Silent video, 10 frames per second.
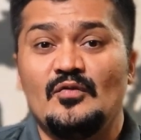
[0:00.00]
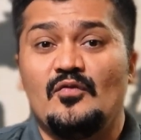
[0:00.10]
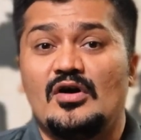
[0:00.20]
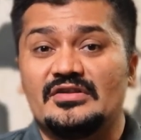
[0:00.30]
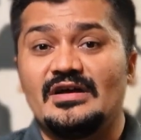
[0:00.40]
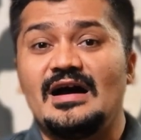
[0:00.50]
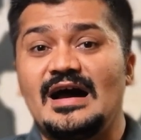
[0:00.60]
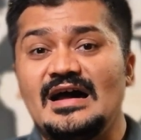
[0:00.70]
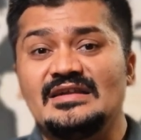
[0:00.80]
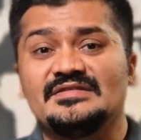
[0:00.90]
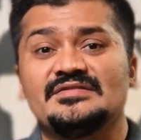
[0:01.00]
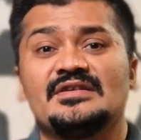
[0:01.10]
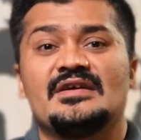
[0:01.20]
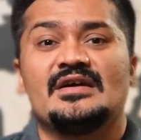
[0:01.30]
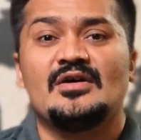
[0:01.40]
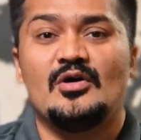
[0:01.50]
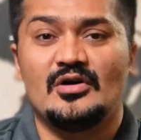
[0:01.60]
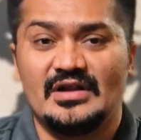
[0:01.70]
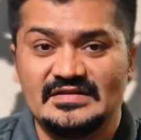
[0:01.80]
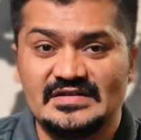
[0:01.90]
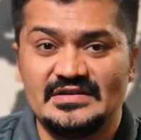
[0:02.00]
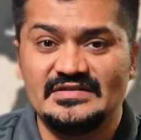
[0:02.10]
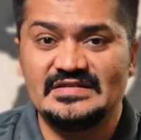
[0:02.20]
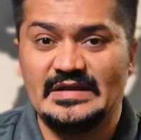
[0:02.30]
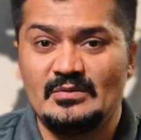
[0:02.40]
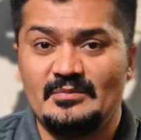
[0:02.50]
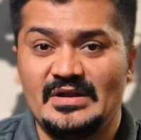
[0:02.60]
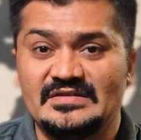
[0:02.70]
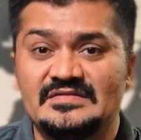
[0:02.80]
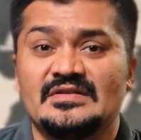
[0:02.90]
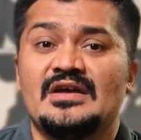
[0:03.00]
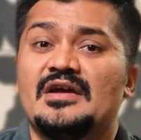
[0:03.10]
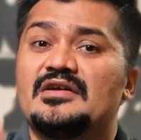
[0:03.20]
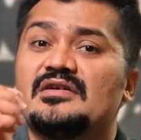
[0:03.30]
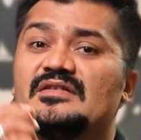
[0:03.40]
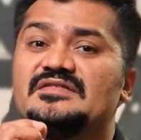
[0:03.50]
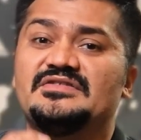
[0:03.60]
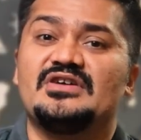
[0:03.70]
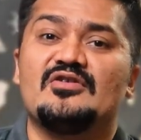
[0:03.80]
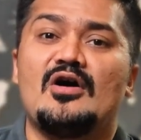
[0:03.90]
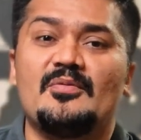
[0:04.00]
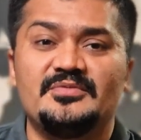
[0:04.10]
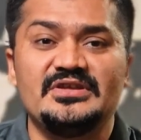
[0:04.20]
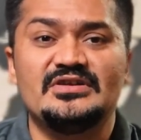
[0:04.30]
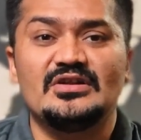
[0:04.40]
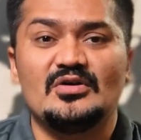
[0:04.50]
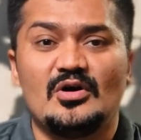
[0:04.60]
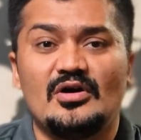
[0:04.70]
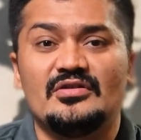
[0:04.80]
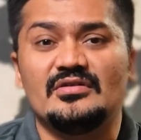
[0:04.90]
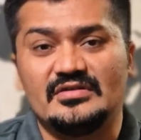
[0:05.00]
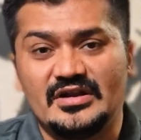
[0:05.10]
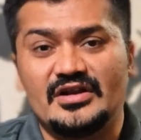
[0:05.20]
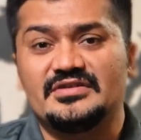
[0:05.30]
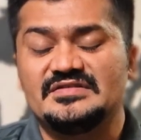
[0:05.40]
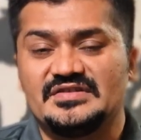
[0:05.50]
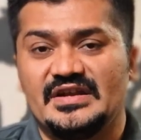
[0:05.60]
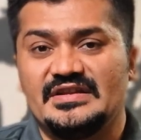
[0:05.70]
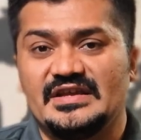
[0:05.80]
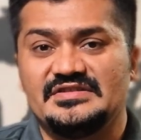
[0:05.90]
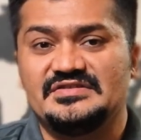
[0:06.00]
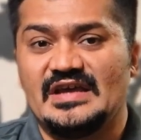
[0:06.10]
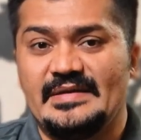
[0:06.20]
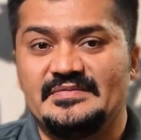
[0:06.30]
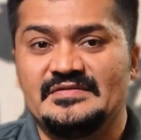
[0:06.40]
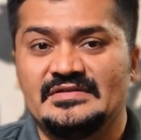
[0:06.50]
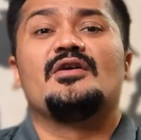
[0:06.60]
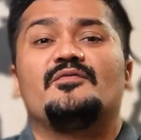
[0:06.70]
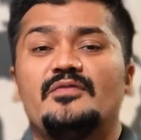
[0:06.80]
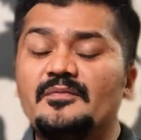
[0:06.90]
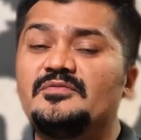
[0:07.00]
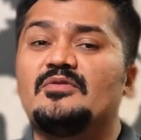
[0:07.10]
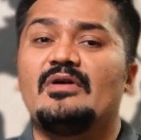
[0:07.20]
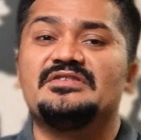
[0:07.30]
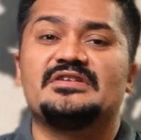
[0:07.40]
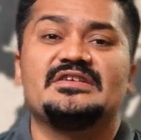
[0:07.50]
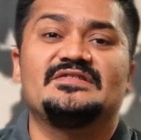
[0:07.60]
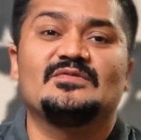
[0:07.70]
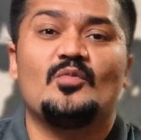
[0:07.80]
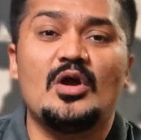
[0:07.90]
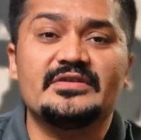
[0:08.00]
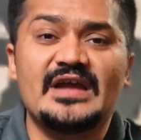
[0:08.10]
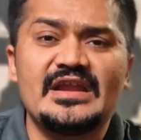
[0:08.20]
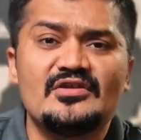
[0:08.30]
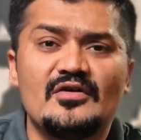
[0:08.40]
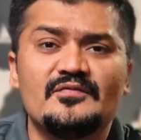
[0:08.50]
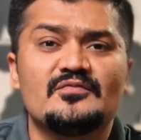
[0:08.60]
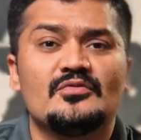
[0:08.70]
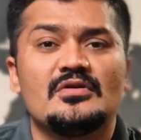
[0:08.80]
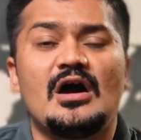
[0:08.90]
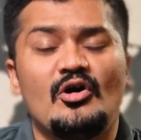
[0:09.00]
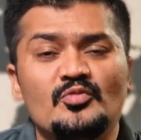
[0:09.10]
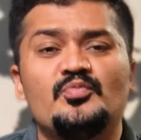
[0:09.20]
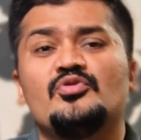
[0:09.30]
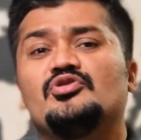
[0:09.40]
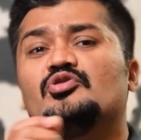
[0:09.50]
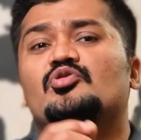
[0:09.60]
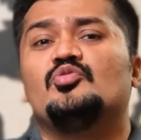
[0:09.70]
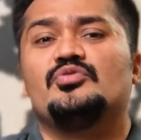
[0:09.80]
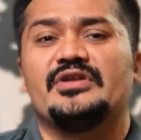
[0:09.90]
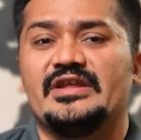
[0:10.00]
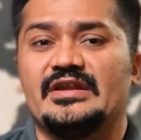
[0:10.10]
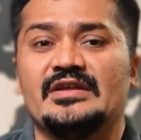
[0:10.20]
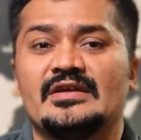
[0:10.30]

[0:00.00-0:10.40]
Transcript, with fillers: For the harsh or hazardous environments, consider optical or rugged strain gauge types. Fifth question is what kind of output do you need?